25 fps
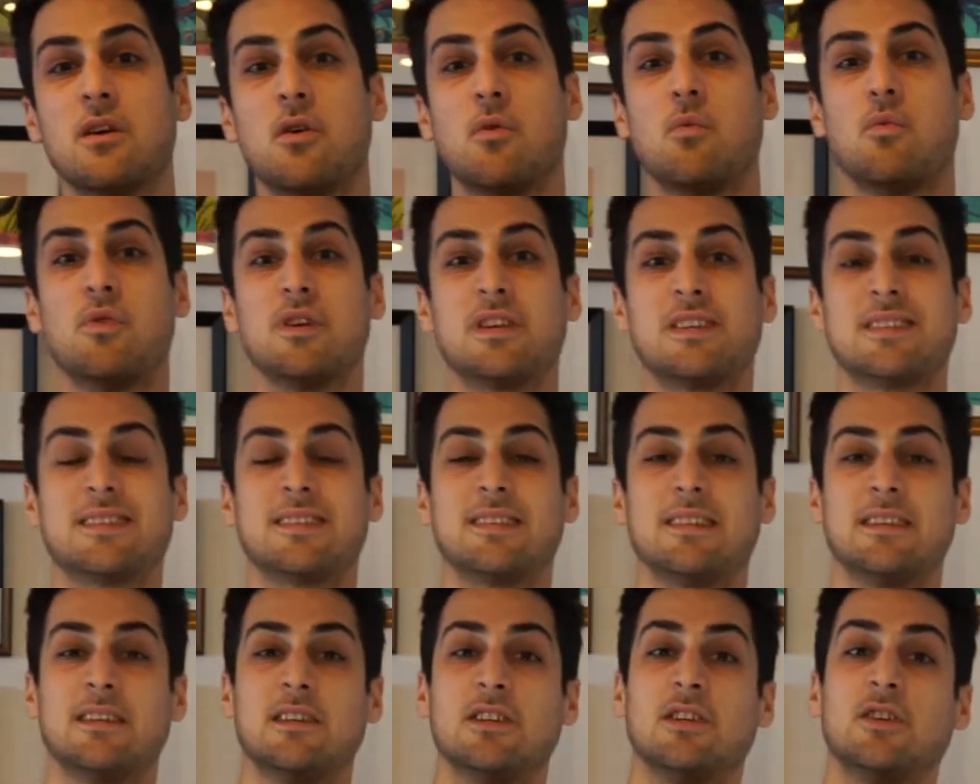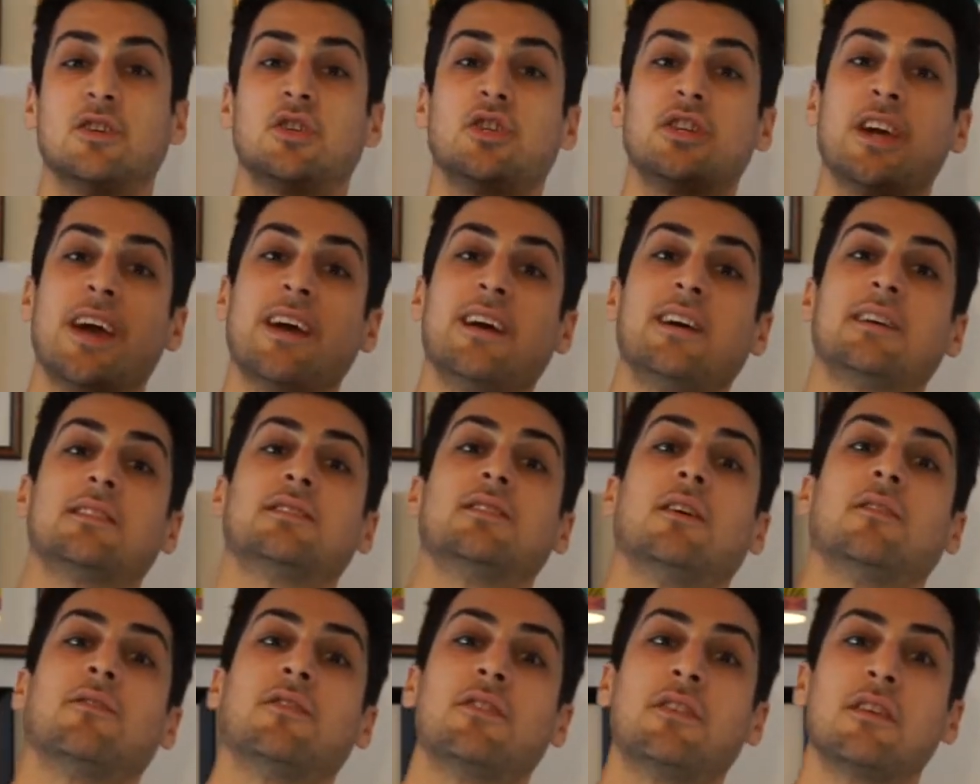with shares
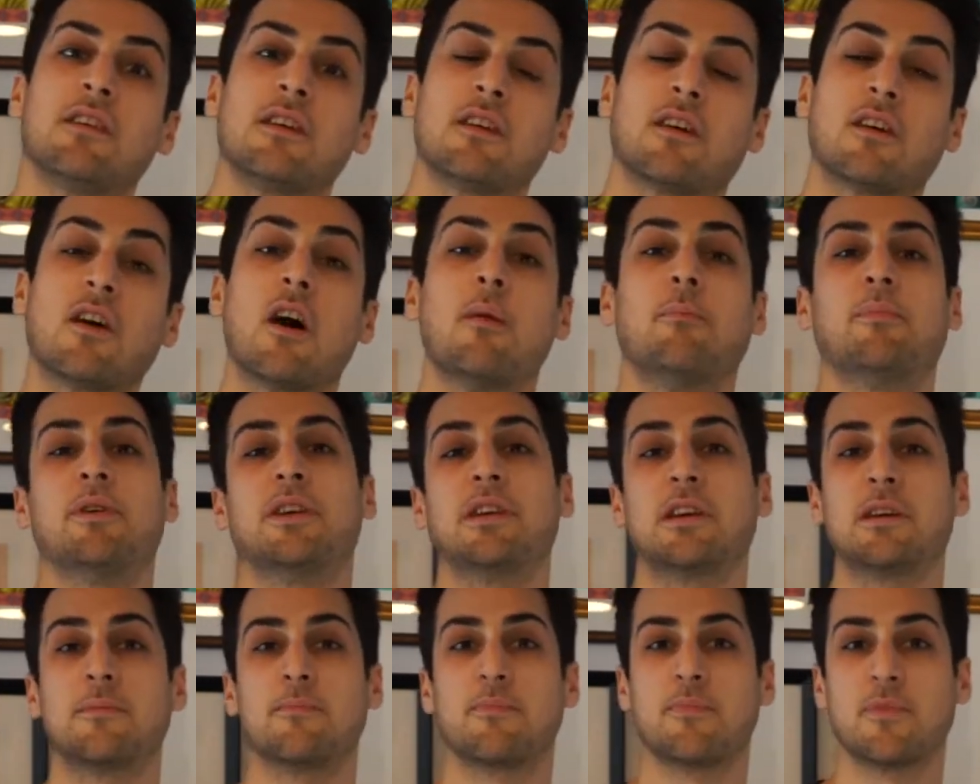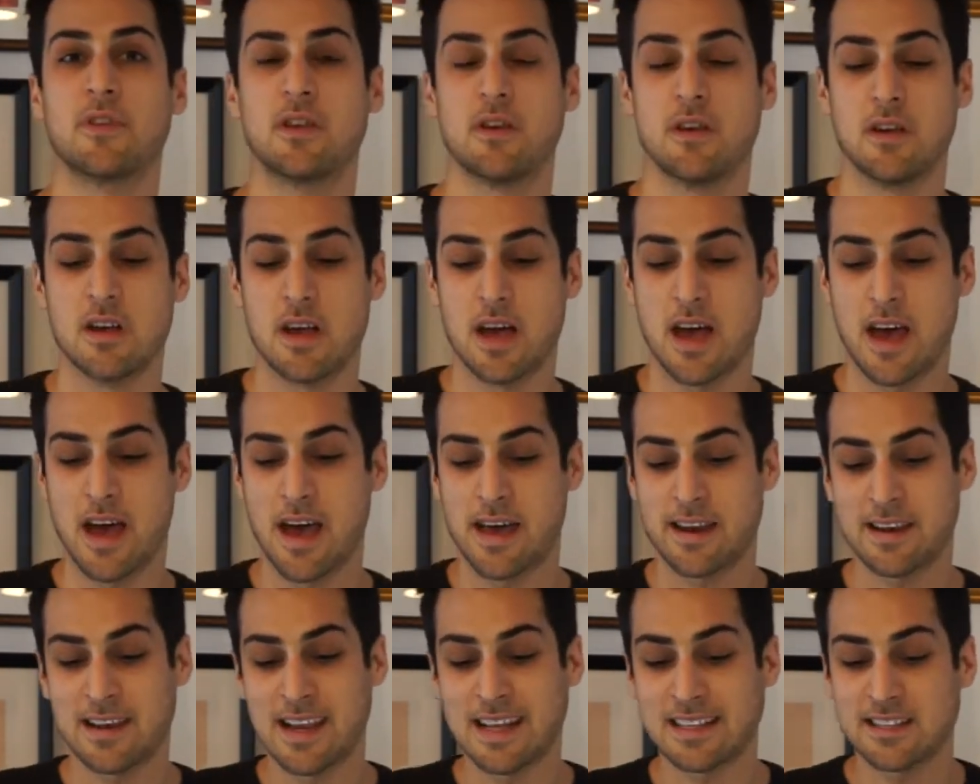of the company.
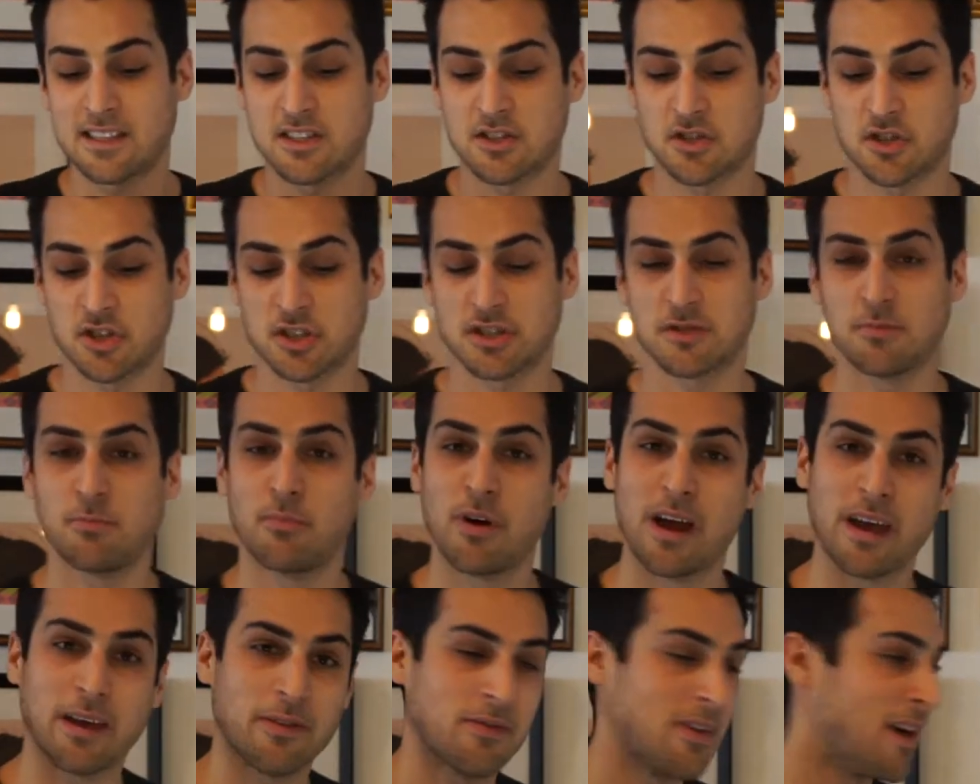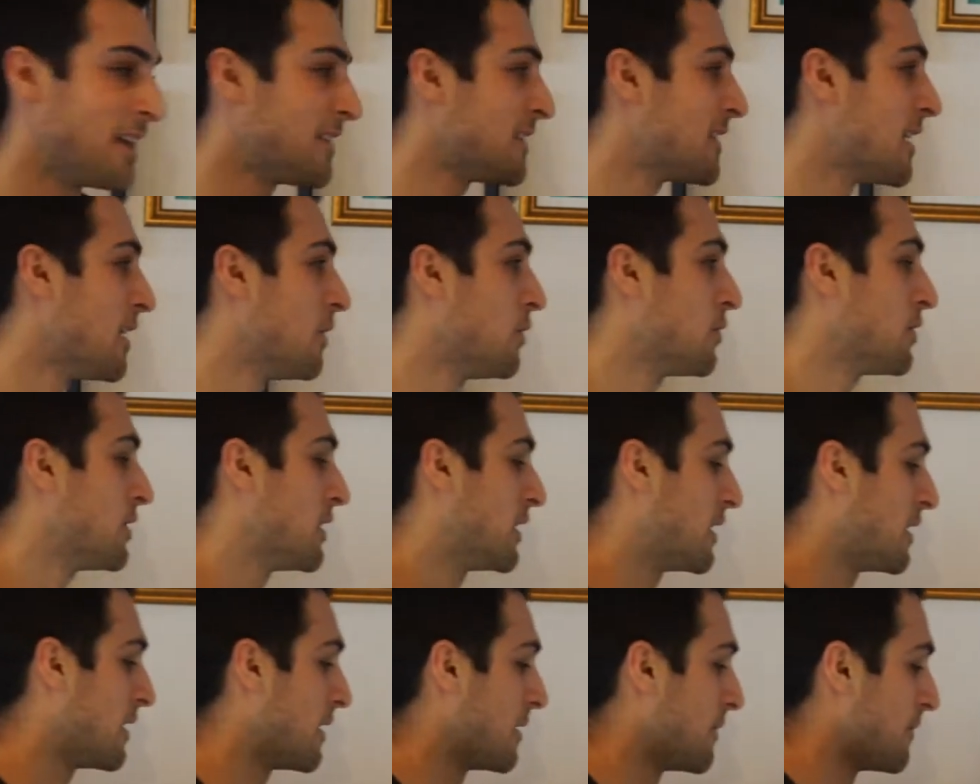And let's just break that down.
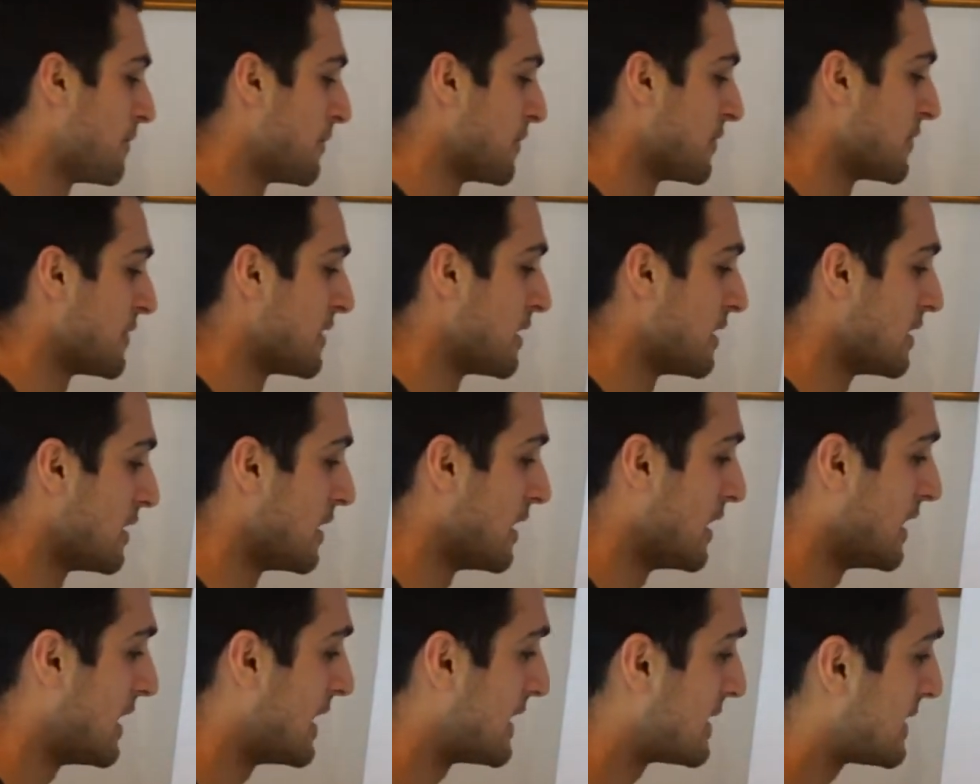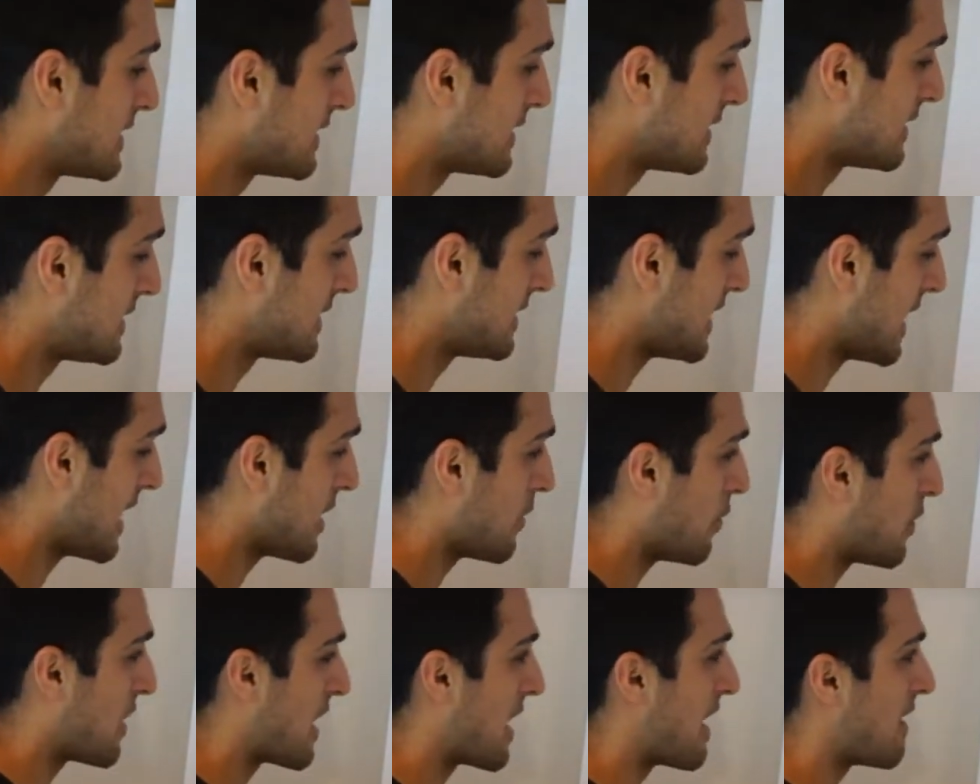And let's say
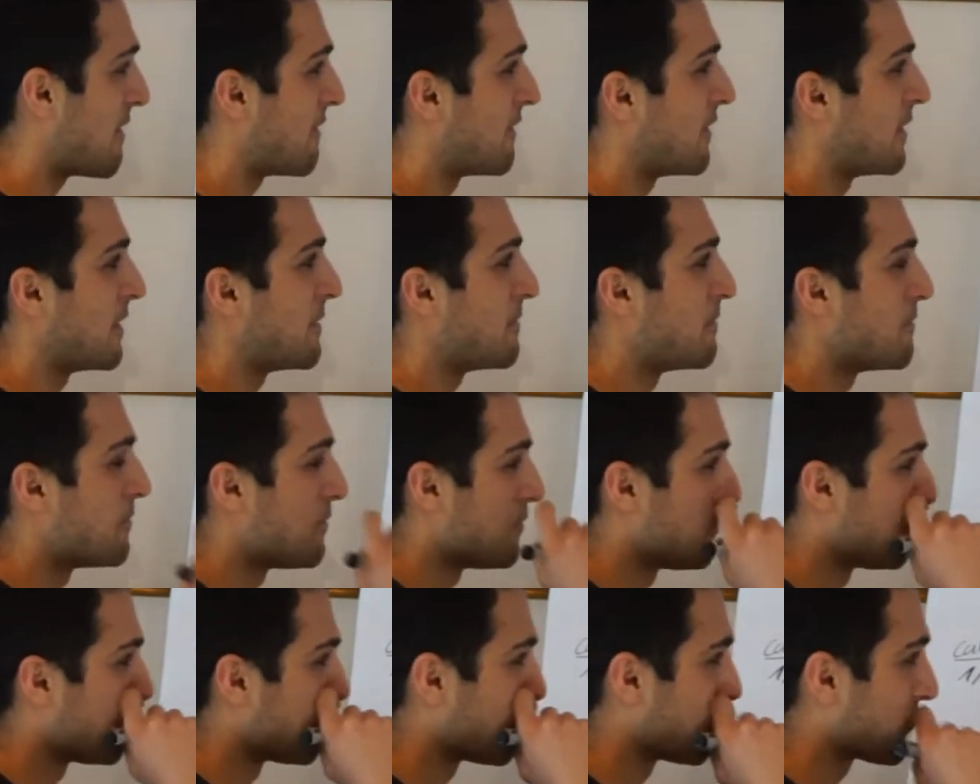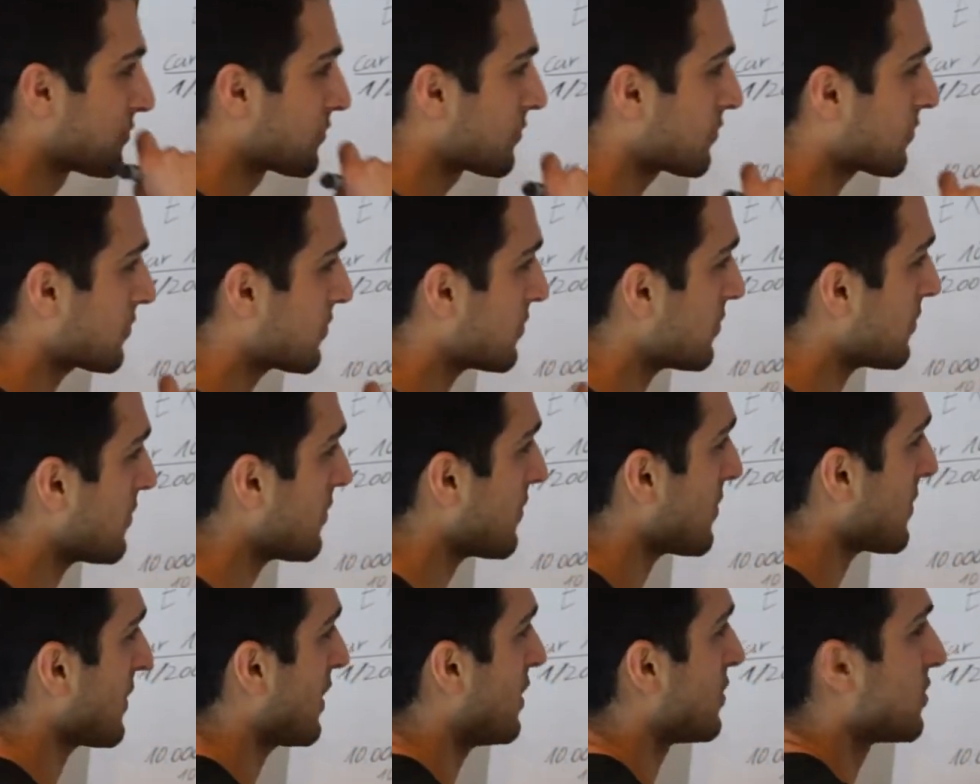we have, I'll
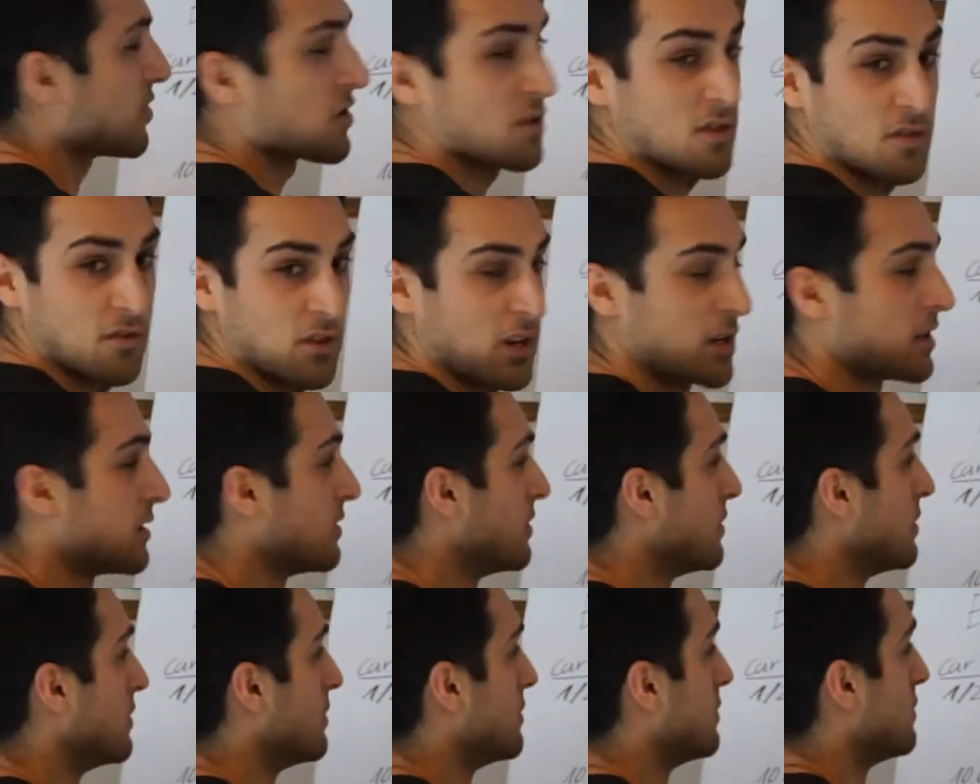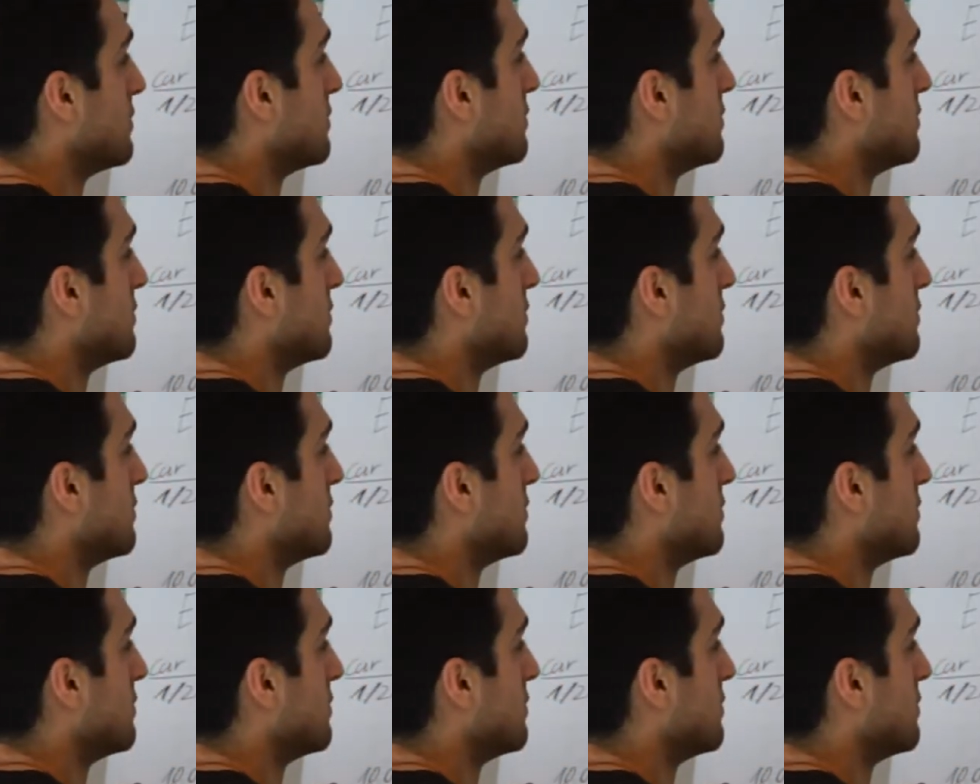just try to,